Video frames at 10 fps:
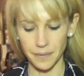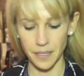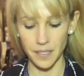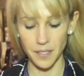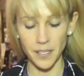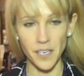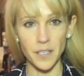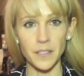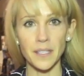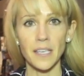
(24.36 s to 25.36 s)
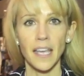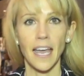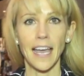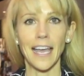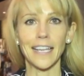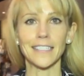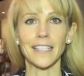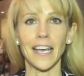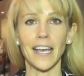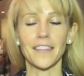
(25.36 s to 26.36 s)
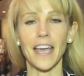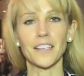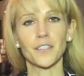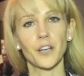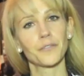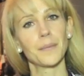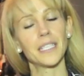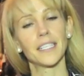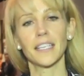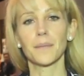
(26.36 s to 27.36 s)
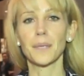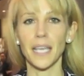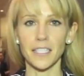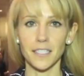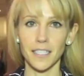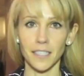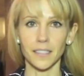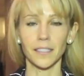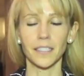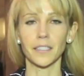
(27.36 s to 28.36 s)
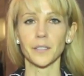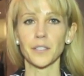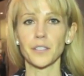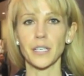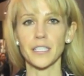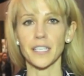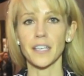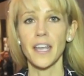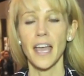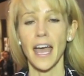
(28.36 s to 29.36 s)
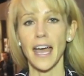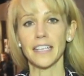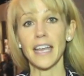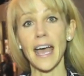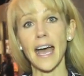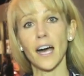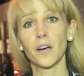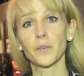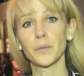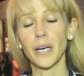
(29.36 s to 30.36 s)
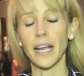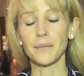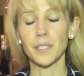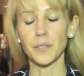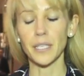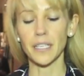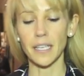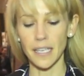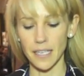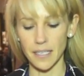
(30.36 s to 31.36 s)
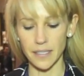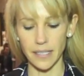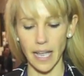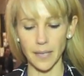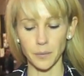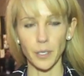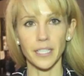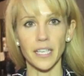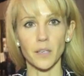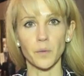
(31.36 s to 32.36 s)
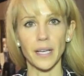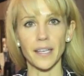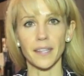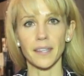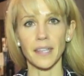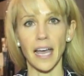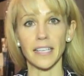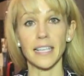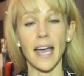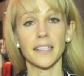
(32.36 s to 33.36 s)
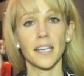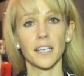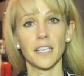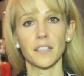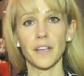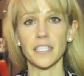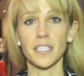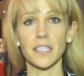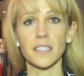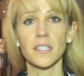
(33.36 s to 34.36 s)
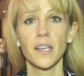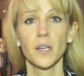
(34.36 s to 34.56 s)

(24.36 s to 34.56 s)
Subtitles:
concerns, and that drove me to get a PhD in clinical nutrition. And now what I'm doing is I'm working with dietary interventions